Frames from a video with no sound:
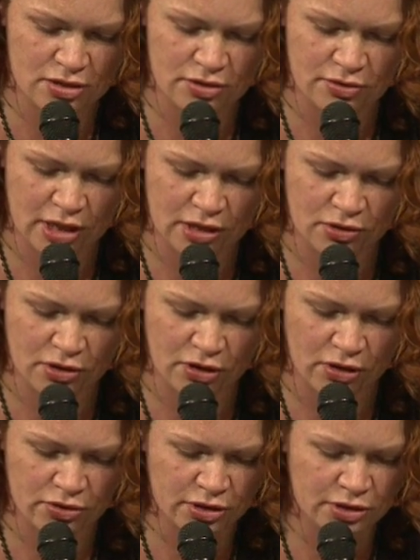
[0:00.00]
Tu had
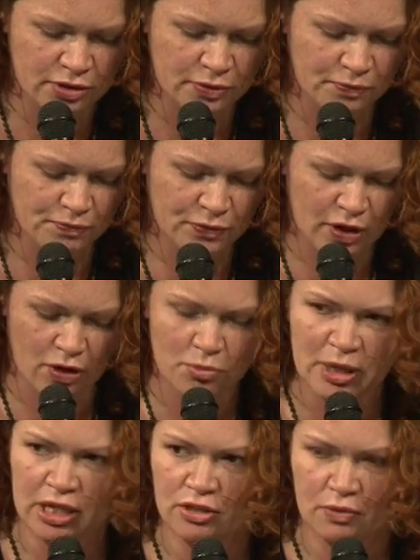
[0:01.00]
goaded. I'll
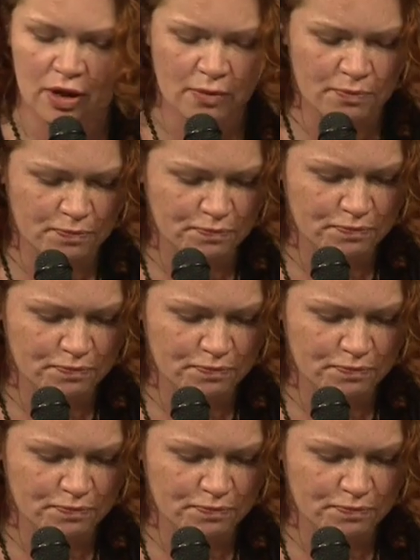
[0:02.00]
back you up.